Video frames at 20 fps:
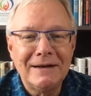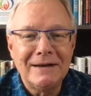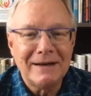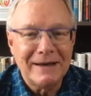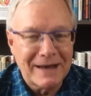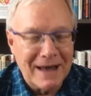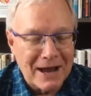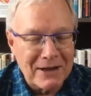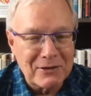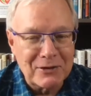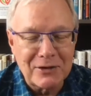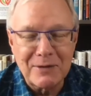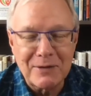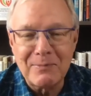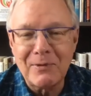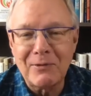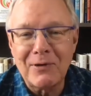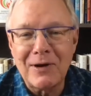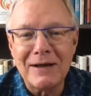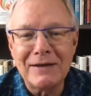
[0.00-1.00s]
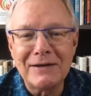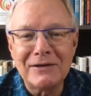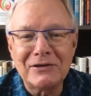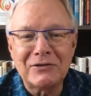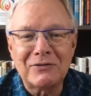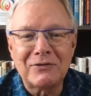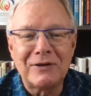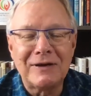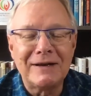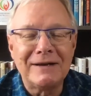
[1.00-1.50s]
gather them around the
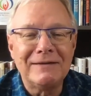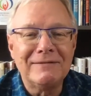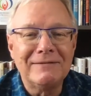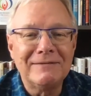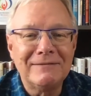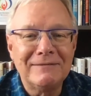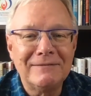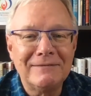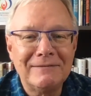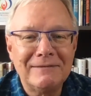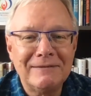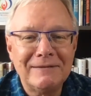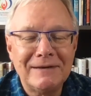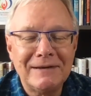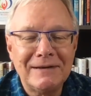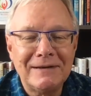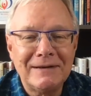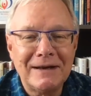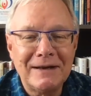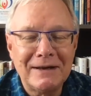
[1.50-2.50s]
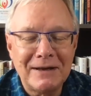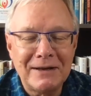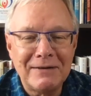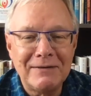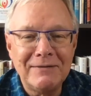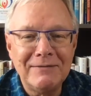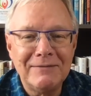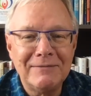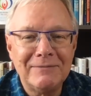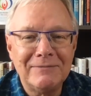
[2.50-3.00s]
screen, and
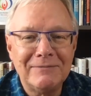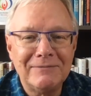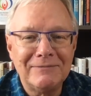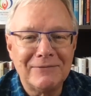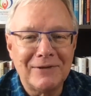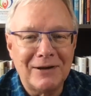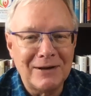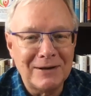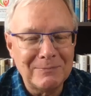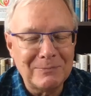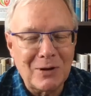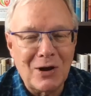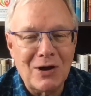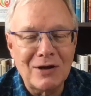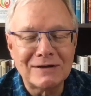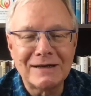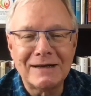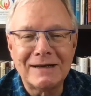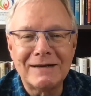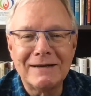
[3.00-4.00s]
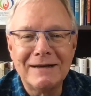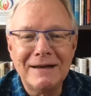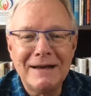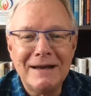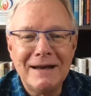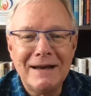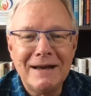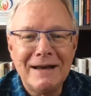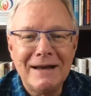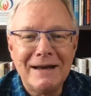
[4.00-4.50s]
then unpause it.
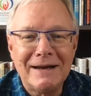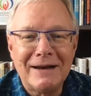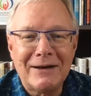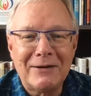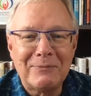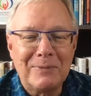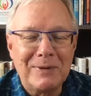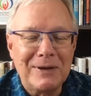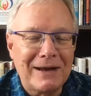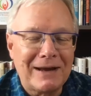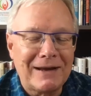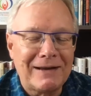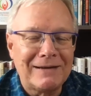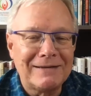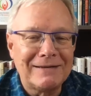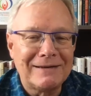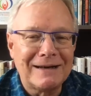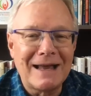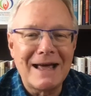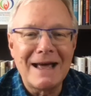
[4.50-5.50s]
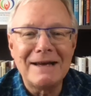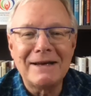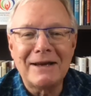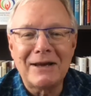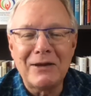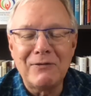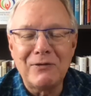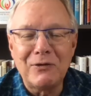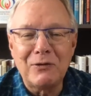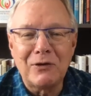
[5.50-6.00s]
And I'll be glad to
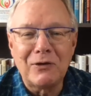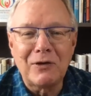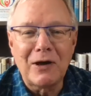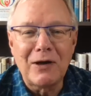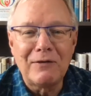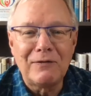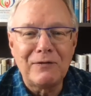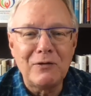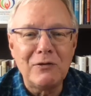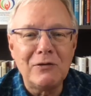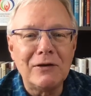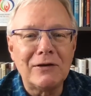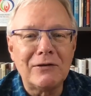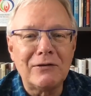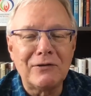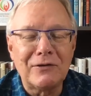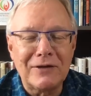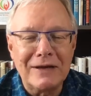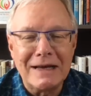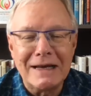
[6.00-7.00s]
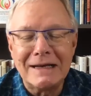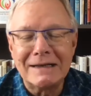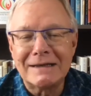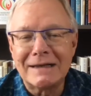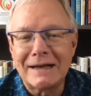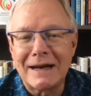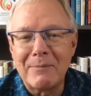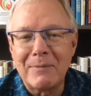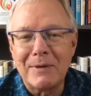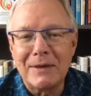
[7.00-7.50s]
give you a few little things that
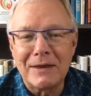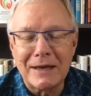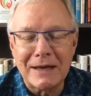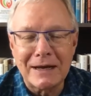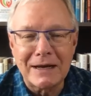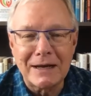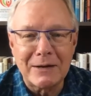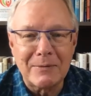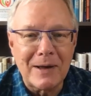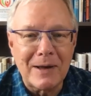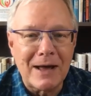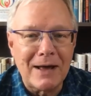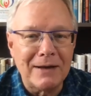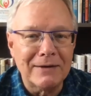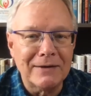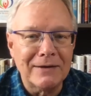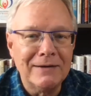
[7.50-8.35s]
I've been thinking about